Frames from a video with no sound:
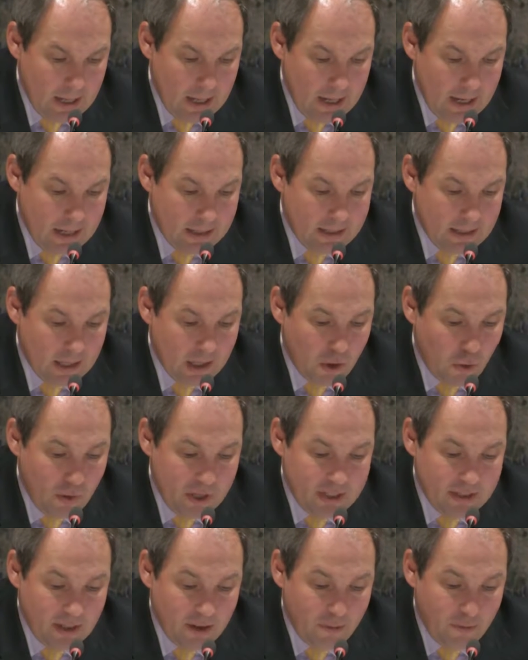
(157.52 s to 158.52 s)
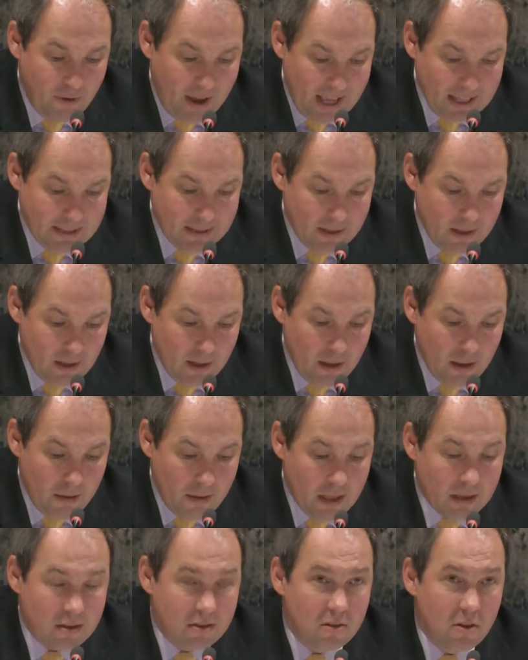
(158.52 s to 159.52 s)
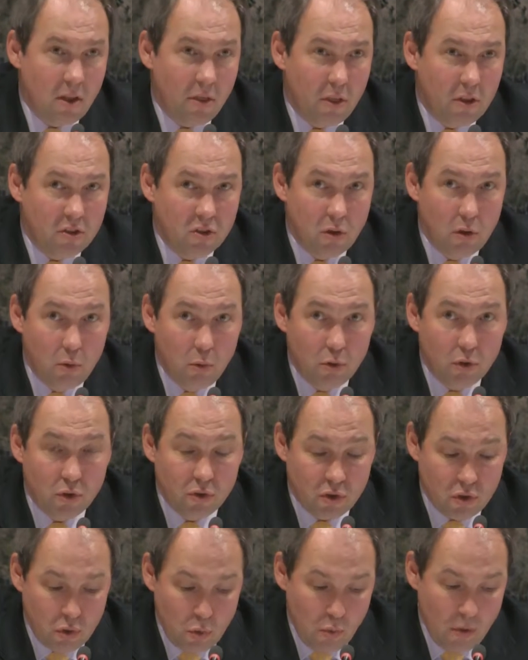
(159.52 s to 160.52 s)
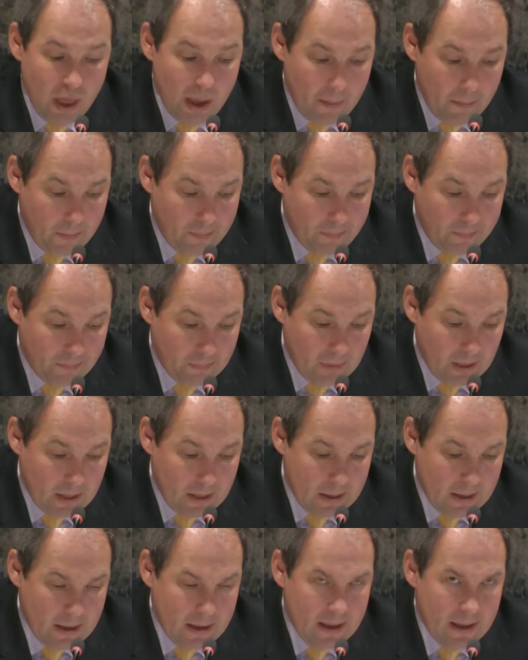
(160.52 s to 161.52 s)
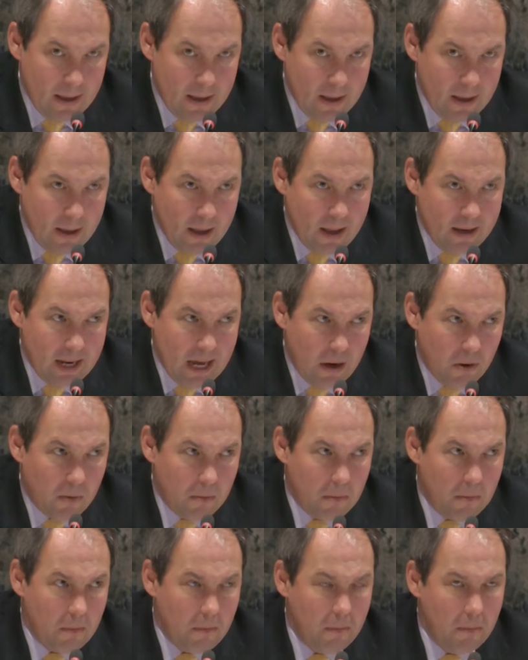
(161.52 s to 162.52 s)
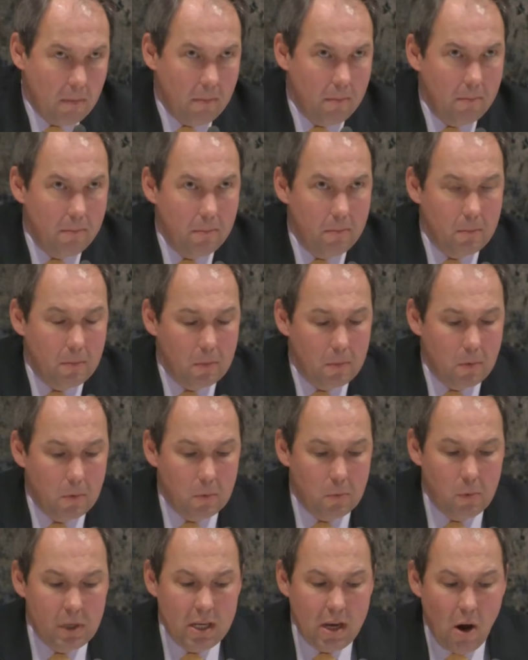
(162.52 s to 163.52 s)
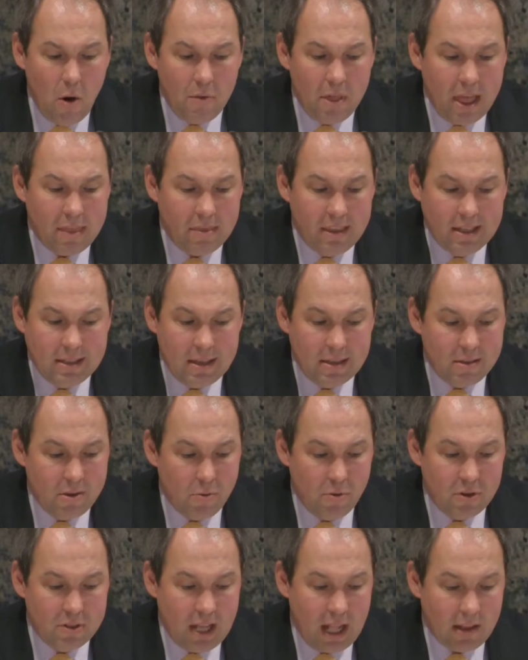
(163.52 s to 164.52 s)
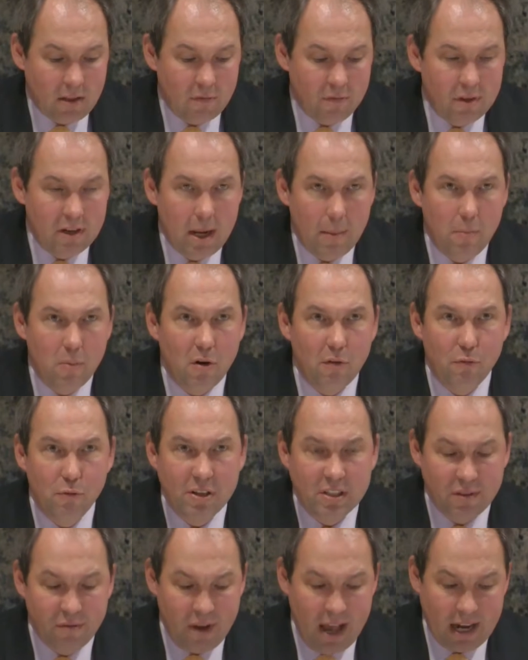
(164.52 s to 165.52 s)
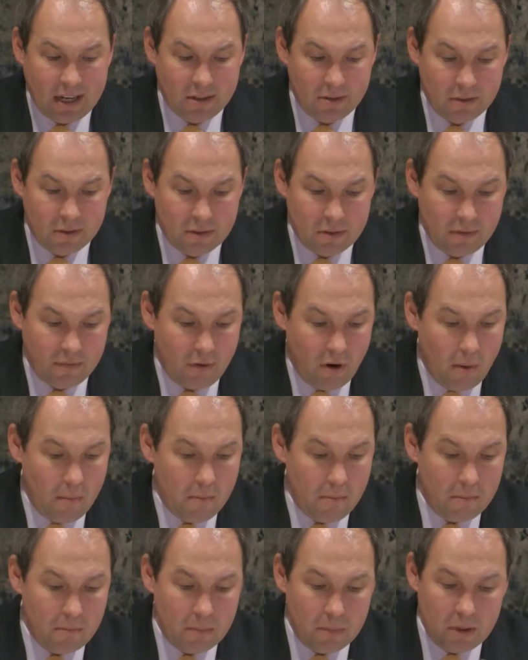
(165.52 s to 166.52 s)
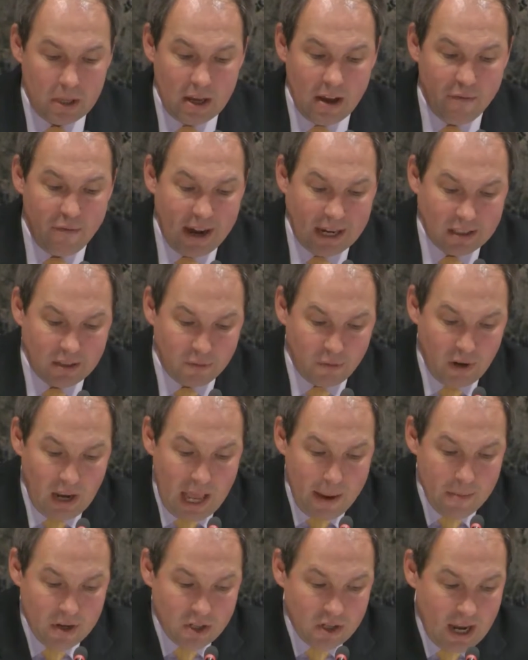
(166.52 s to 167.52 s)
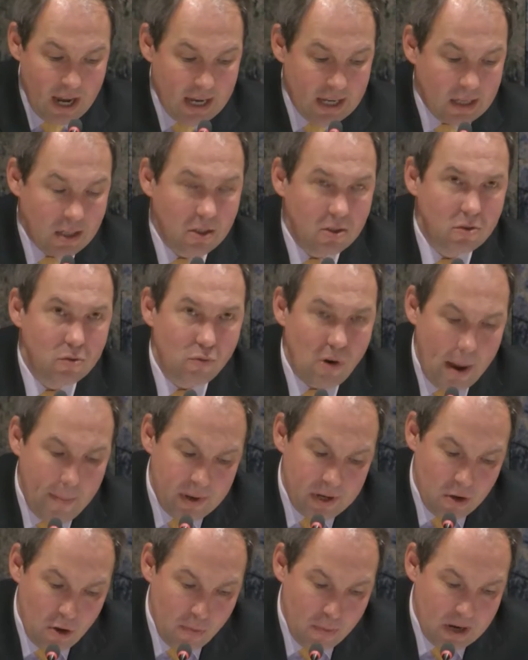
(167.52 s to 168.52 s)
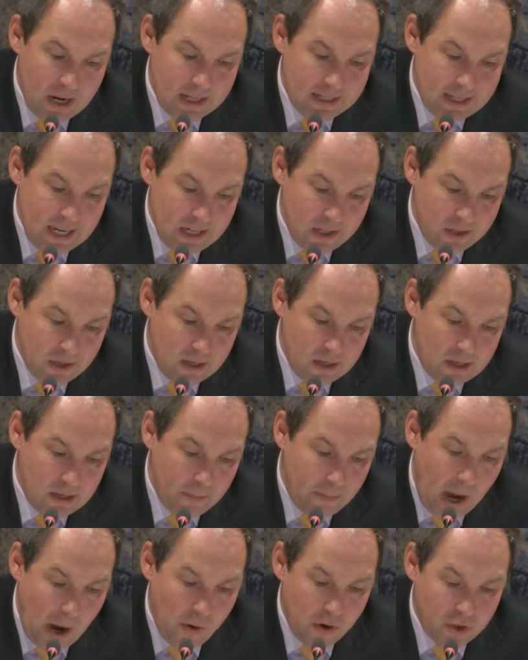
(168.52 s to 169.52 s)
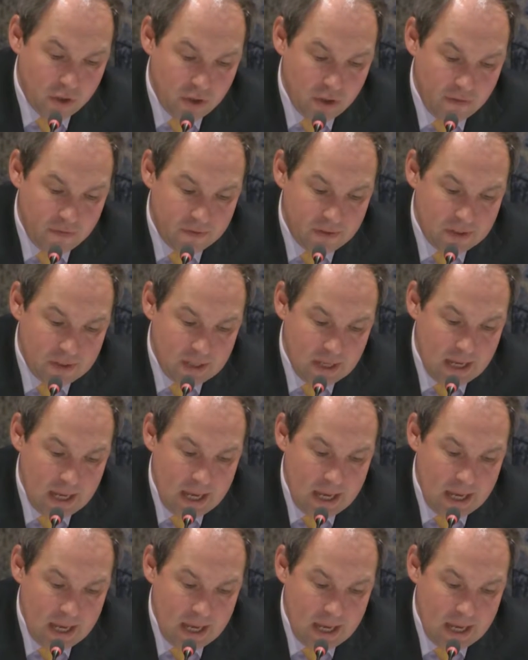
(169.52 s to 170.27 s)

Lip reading: is increasing faster than the solutions to them. Now, we know that this is the result of a number of risk factors, from the effects of climate change, rapid urbanization, power shifts,